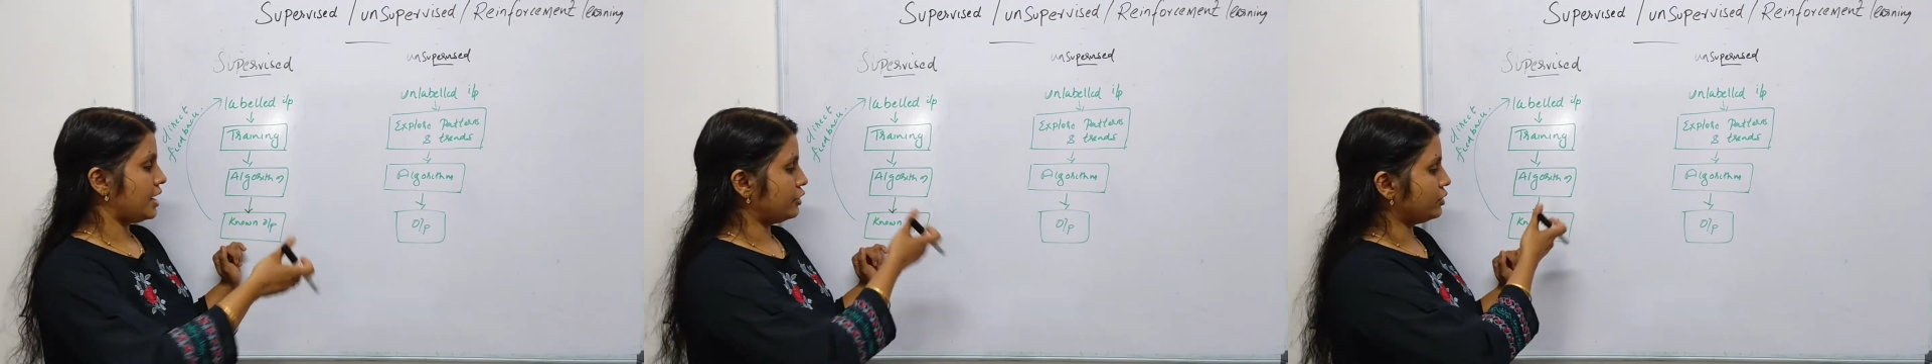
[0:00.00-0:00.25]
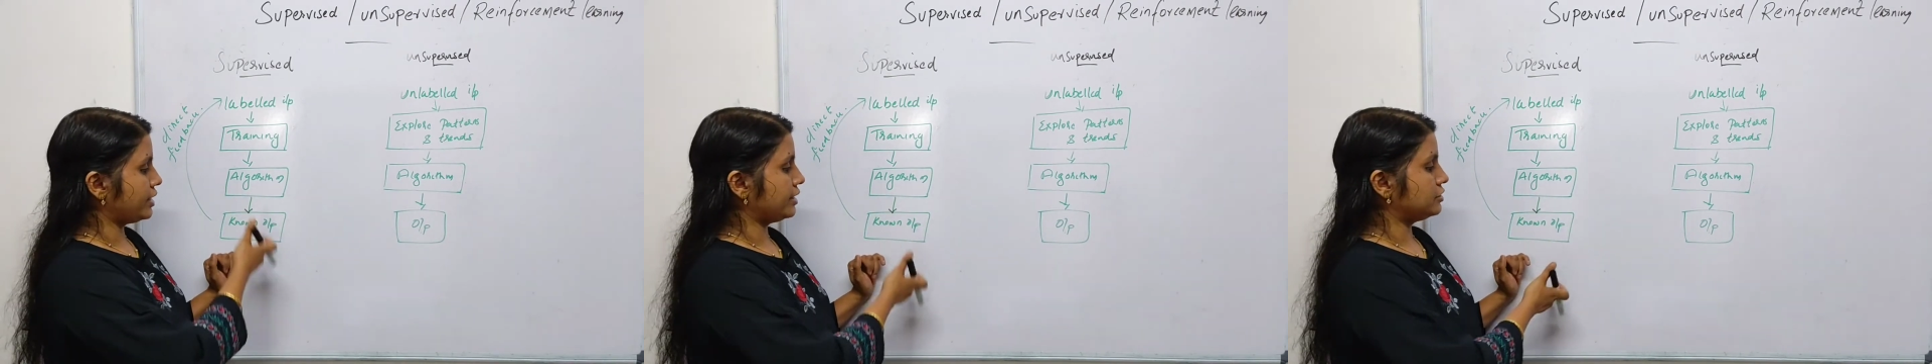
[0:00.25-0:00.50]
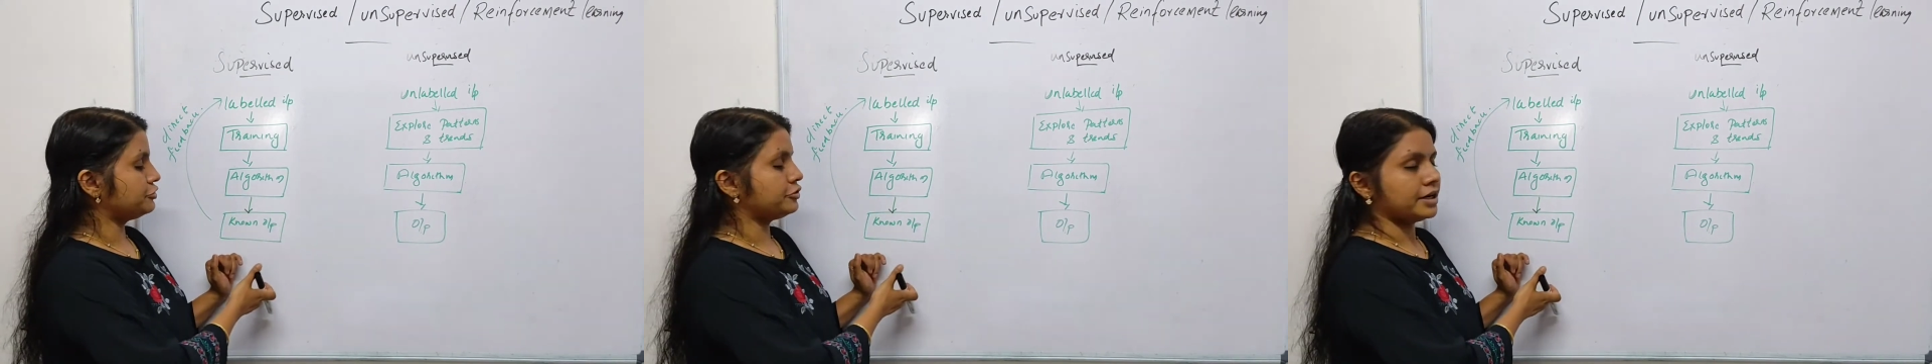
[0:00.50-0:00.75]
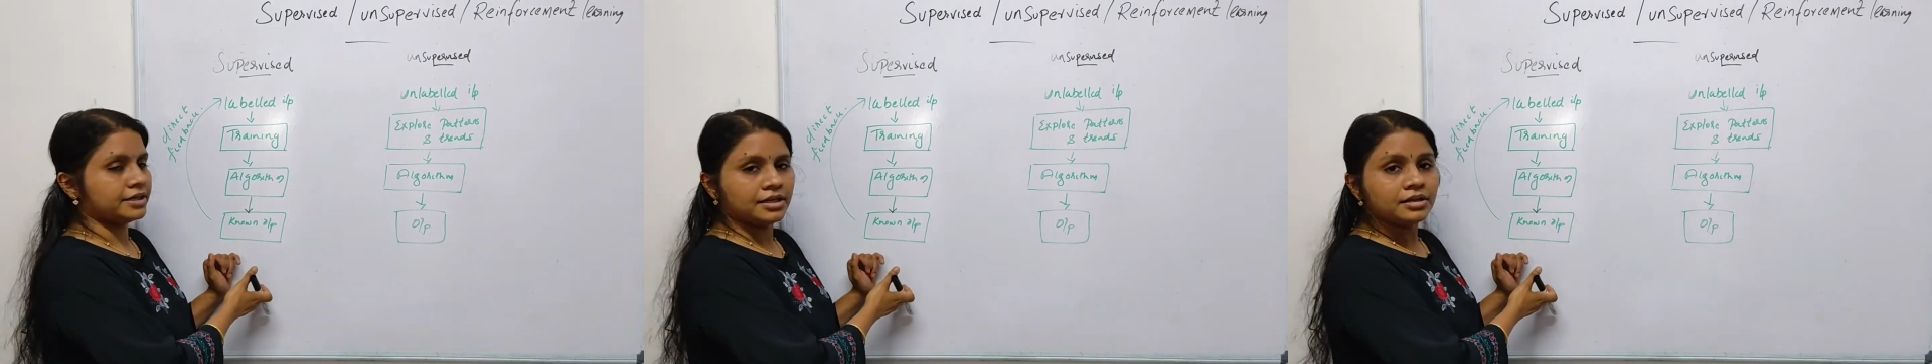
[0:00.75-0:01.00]
and you will get the
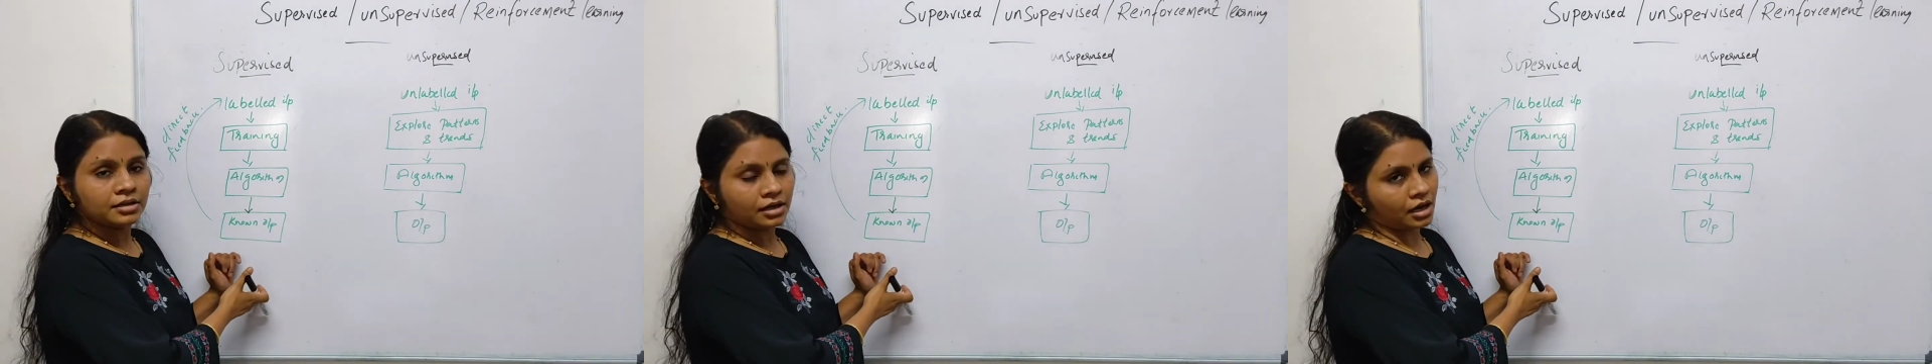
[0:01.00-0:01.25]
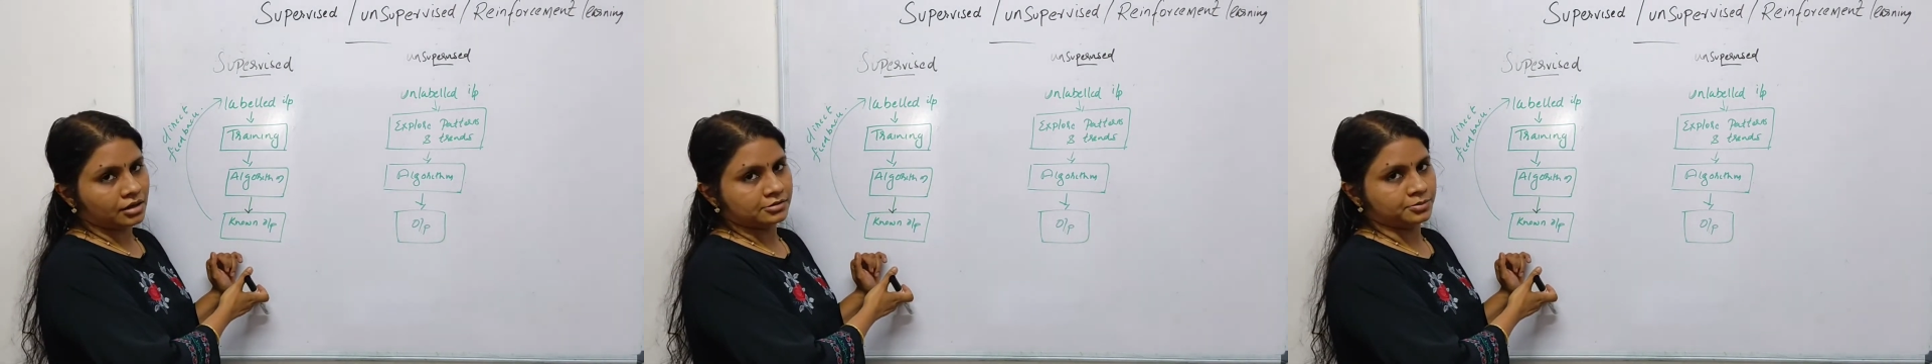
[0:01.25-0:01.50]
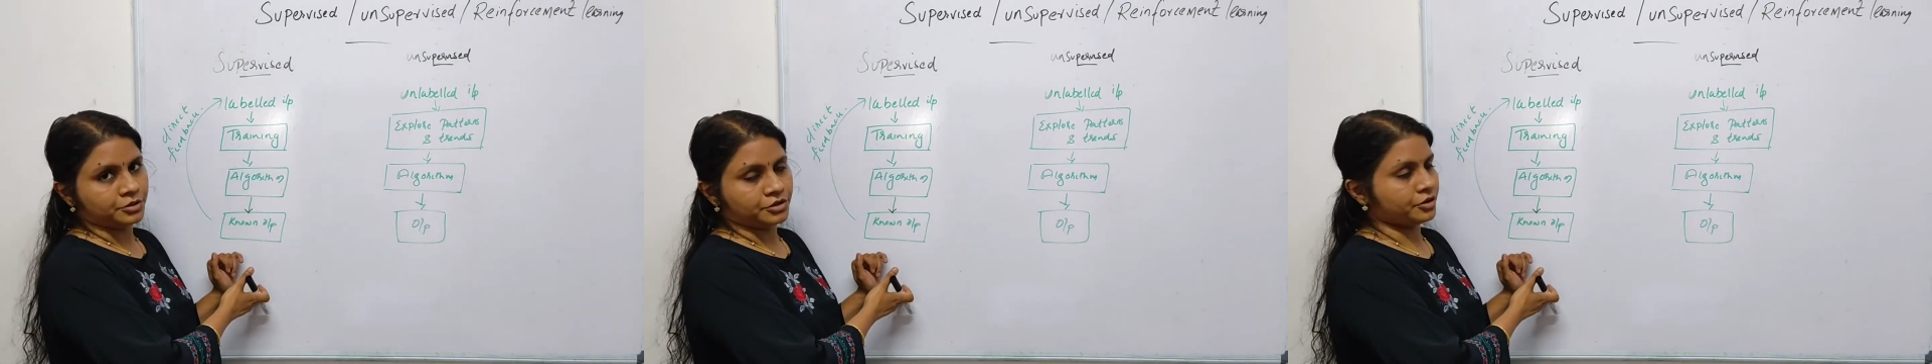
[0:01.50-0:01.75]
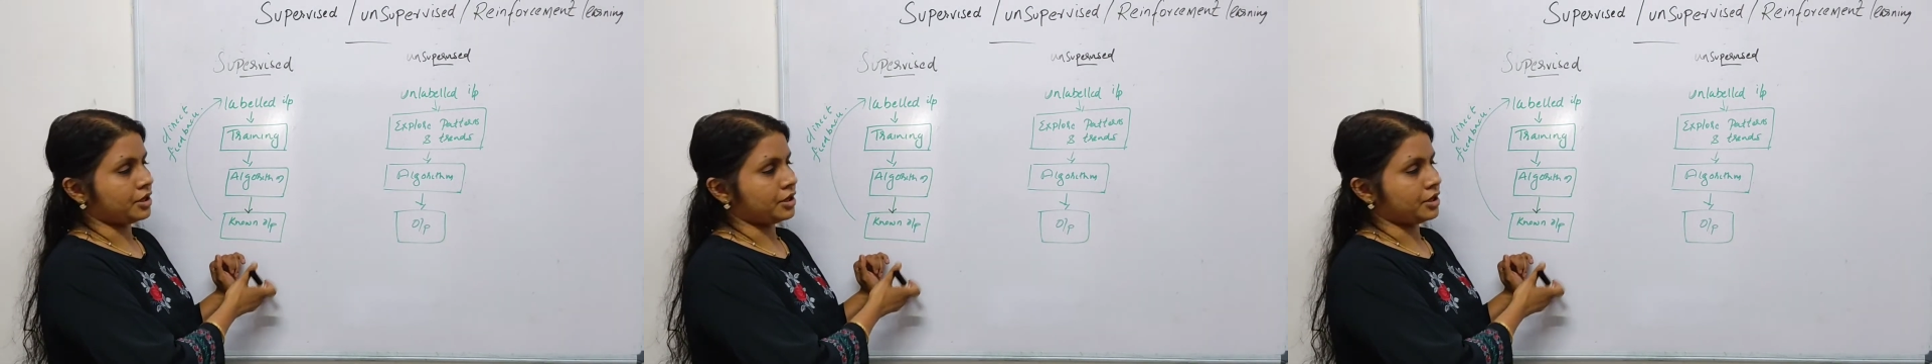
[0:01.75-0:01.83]
final output.